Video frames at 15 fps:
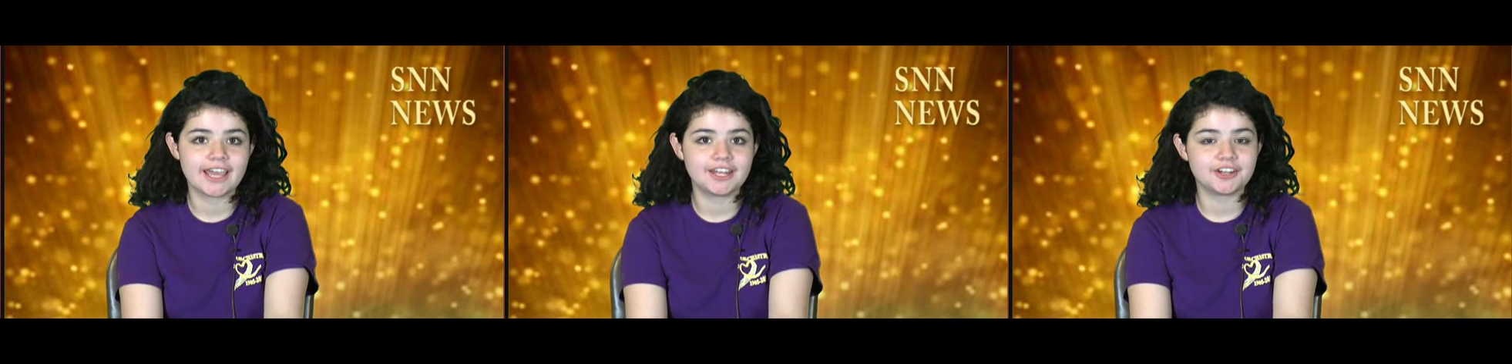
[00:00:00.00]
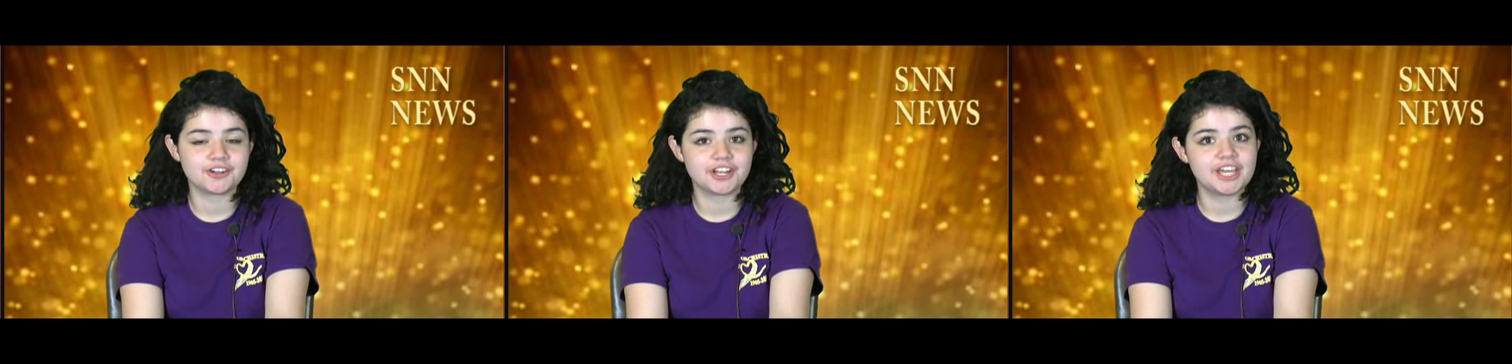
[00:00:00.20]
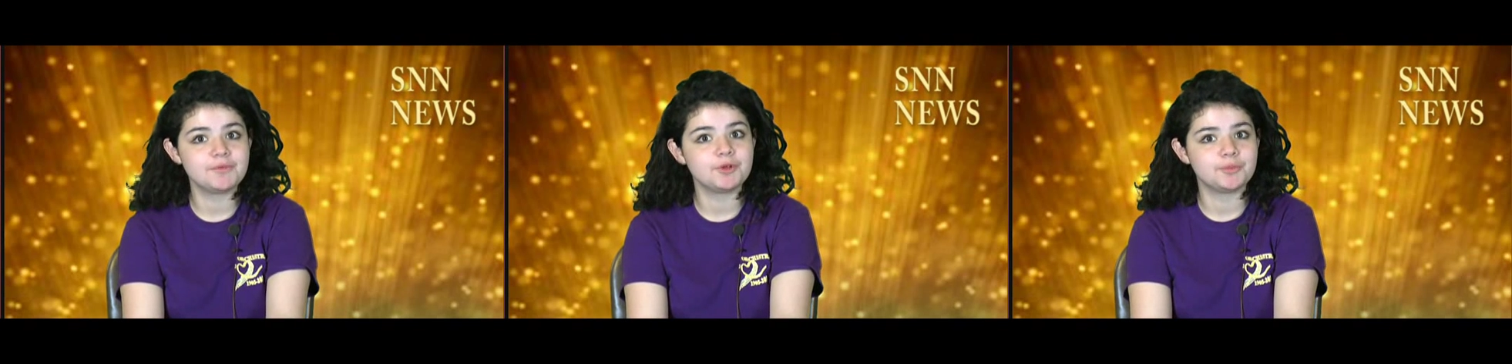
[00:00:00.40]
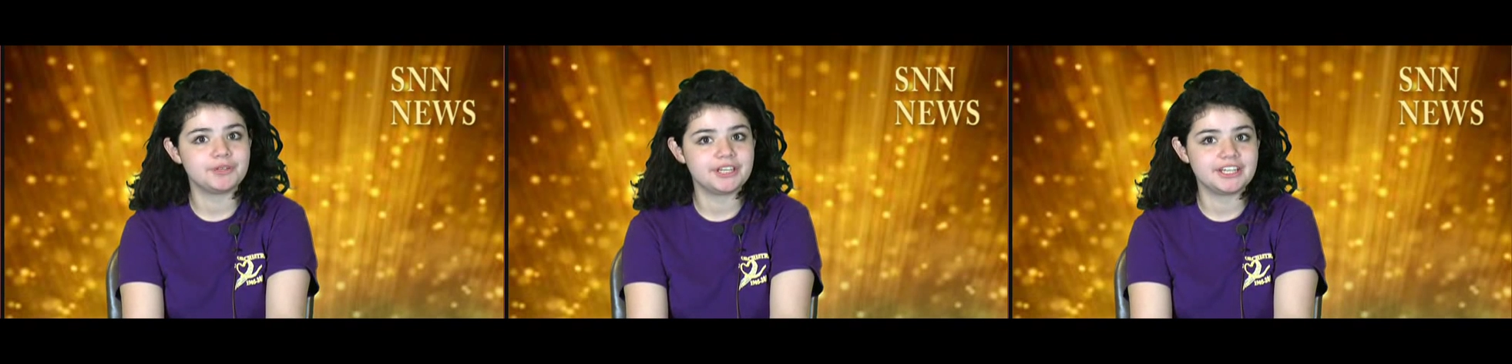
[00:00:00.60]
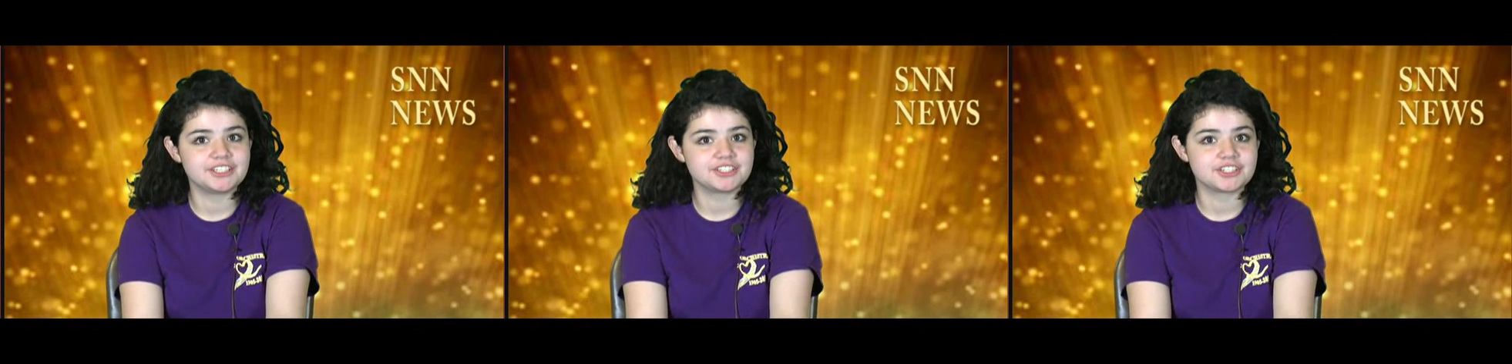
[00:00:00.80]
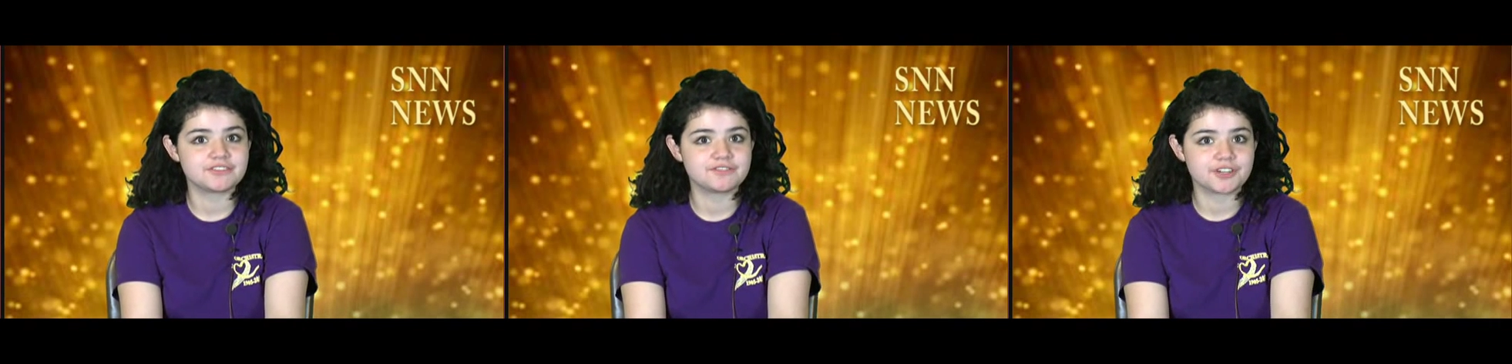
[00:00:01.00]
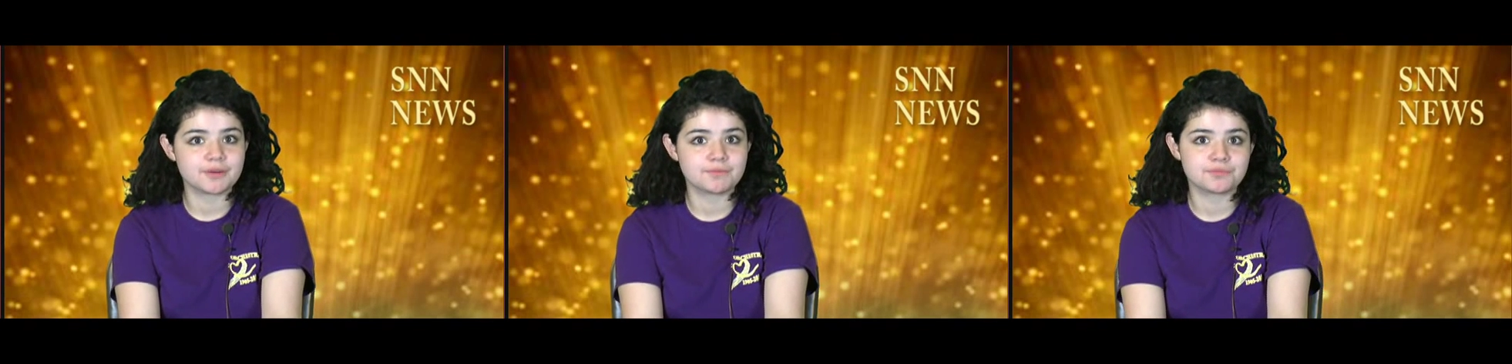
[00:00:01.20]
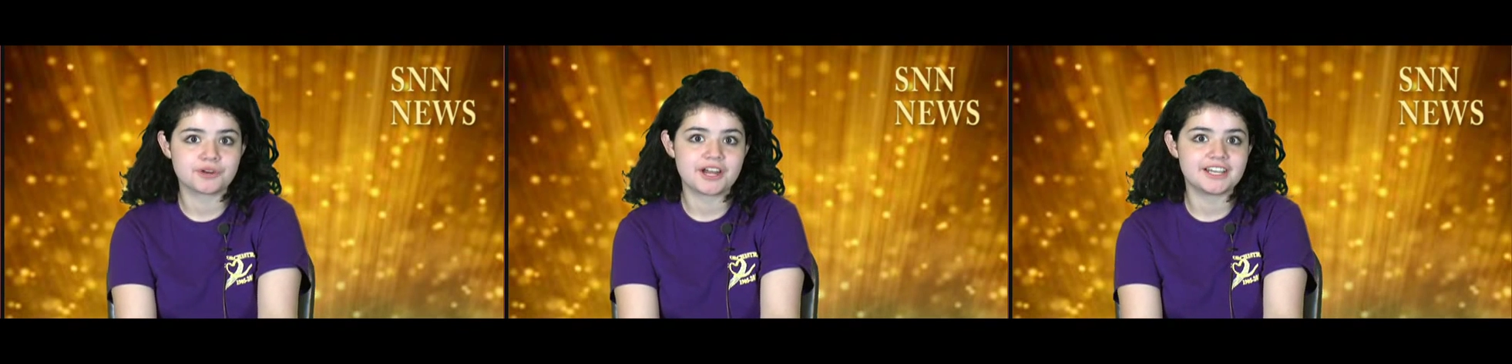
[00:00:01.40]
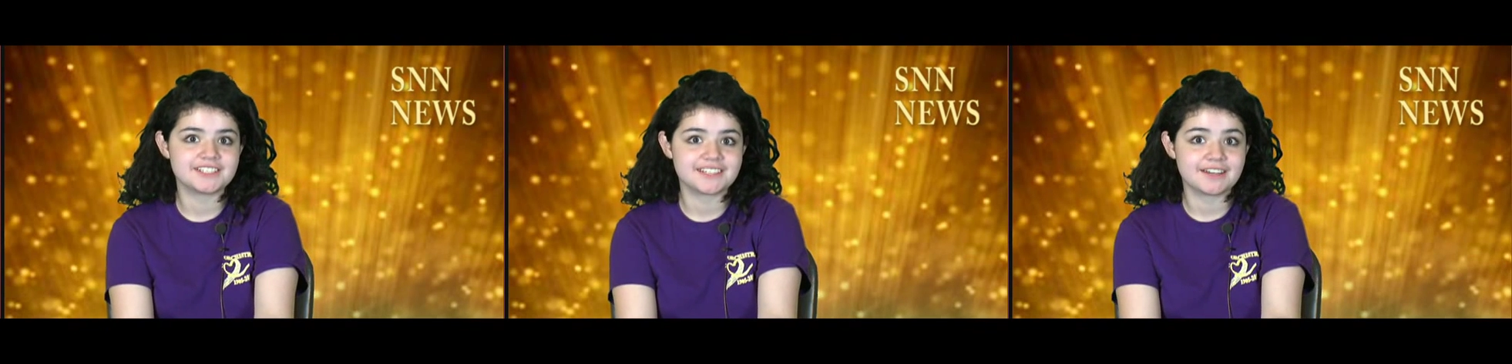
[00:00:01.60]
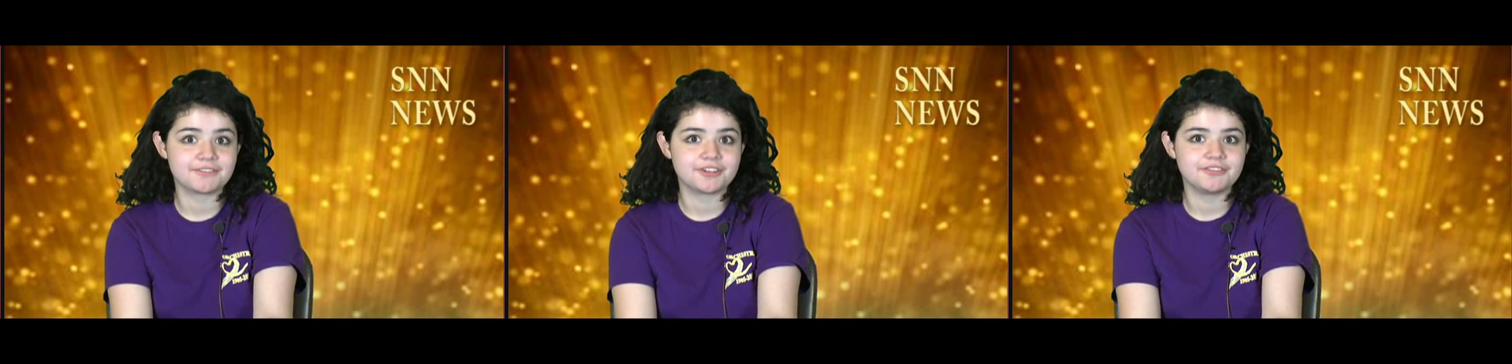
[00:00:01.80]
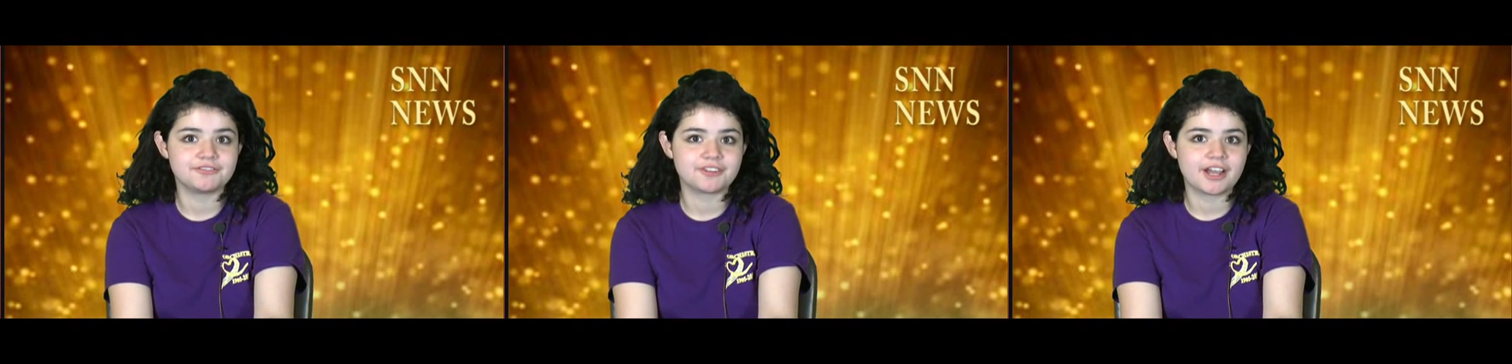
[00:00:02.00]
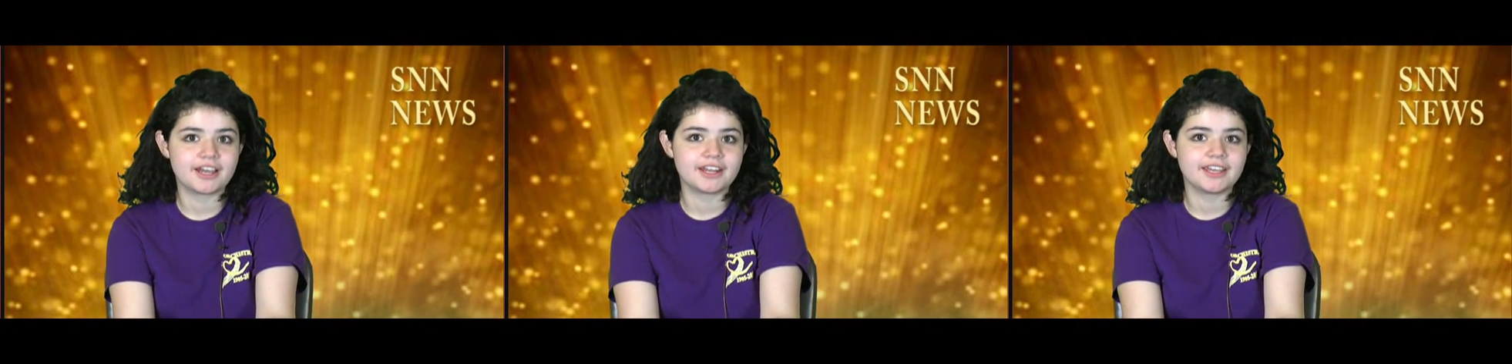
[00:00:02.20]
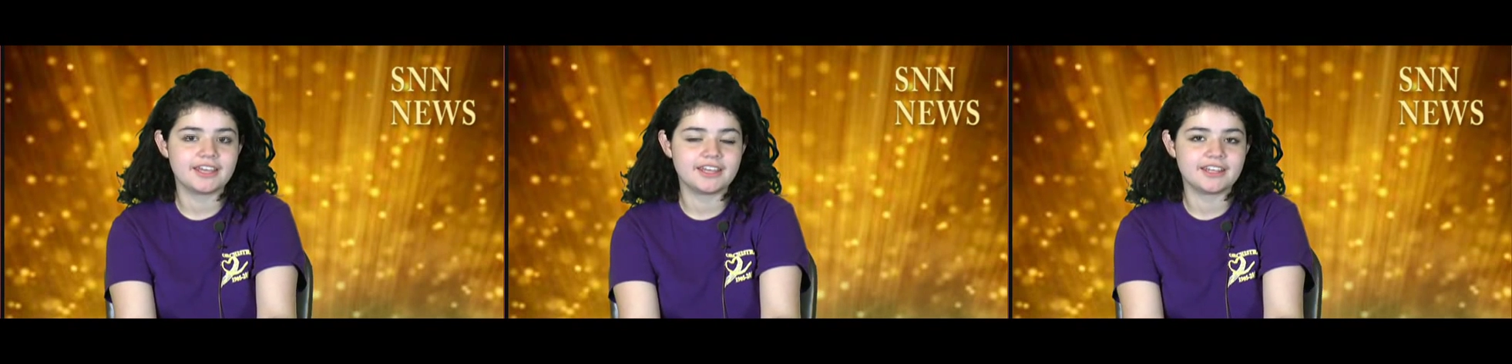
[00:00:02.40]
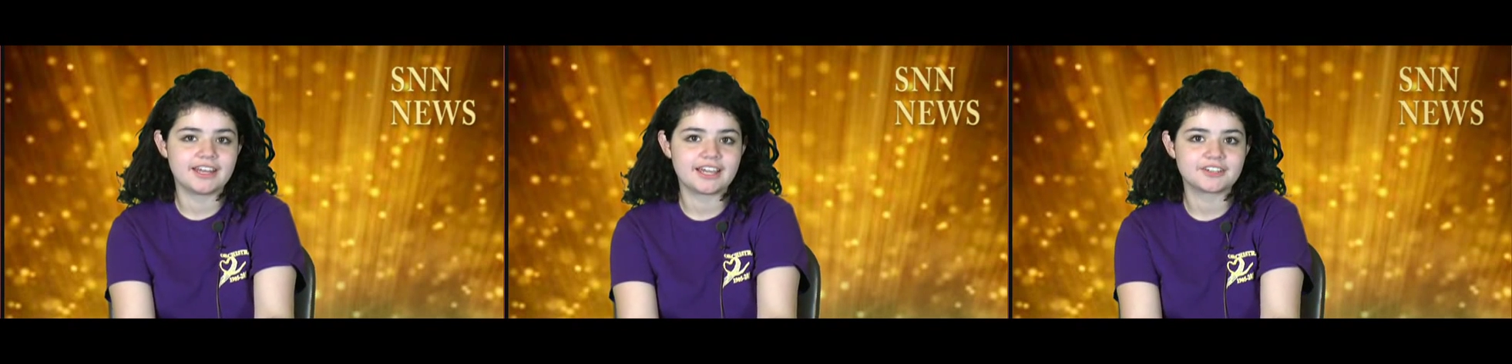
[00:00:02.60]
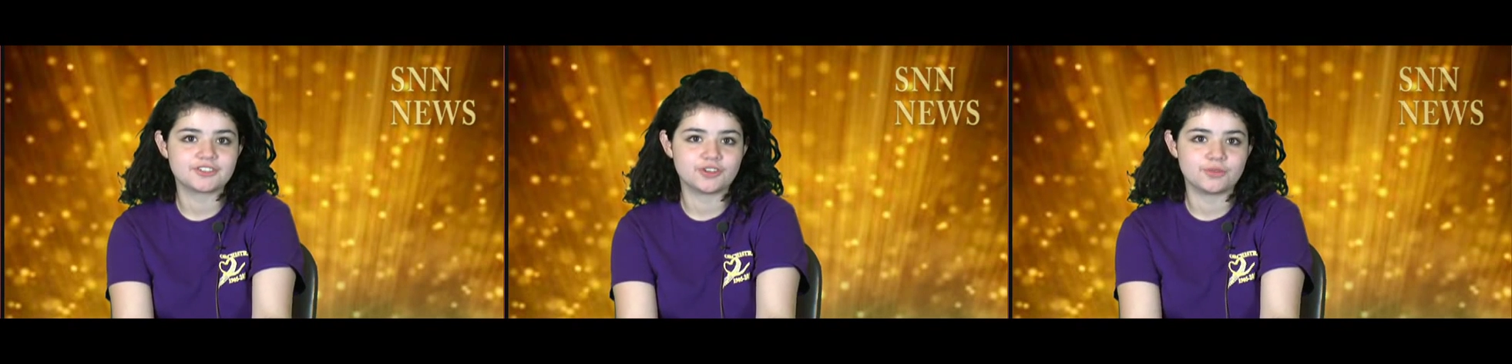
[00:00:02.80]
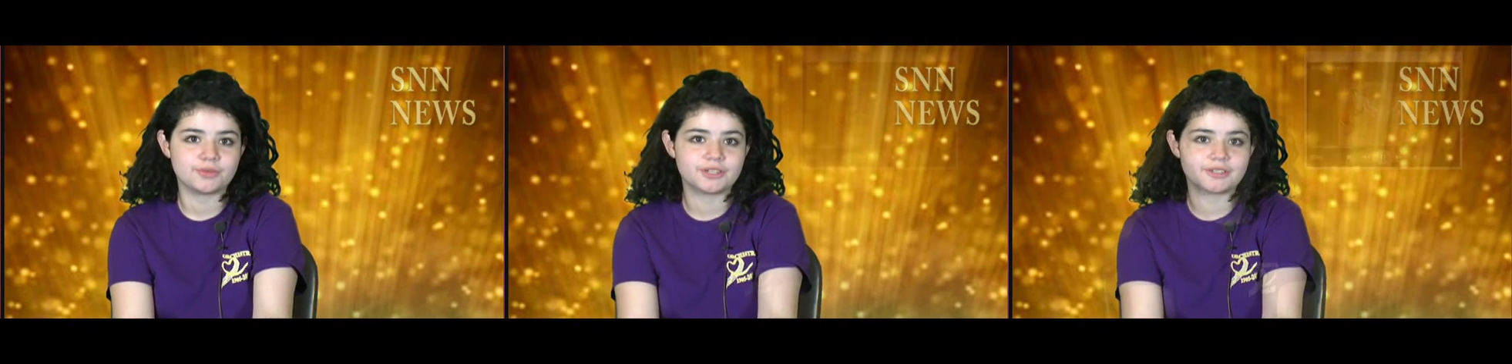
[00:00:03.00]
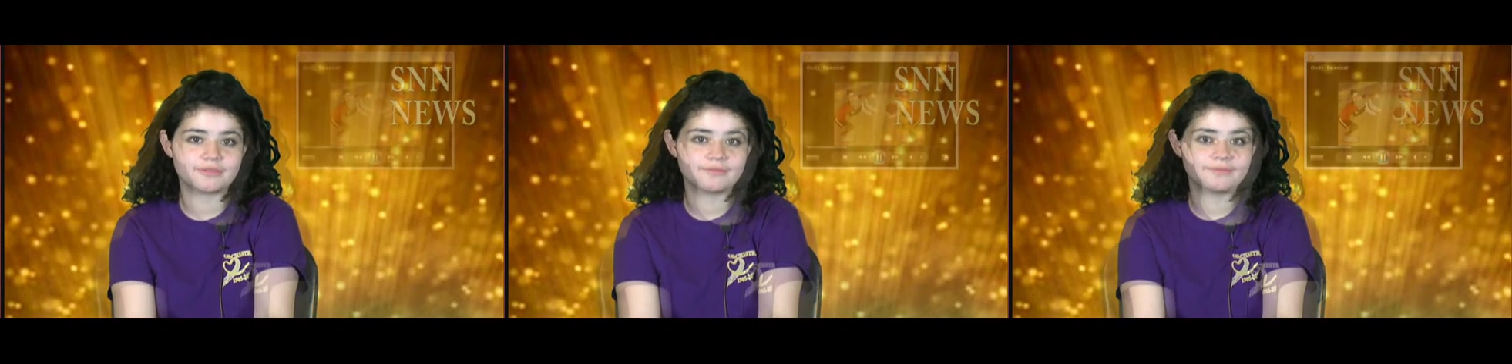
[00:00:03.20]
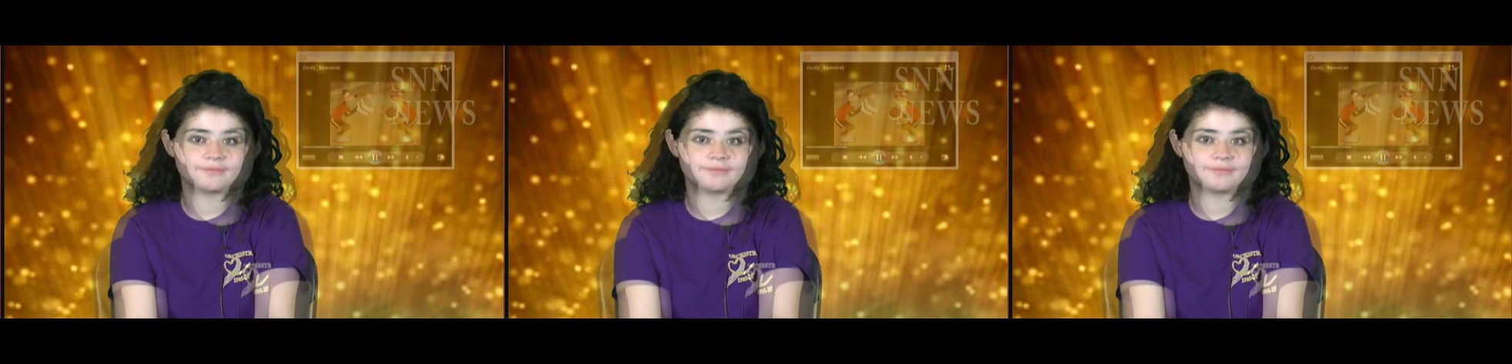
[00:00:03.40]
and your name will be entered for a prize every Friday in October.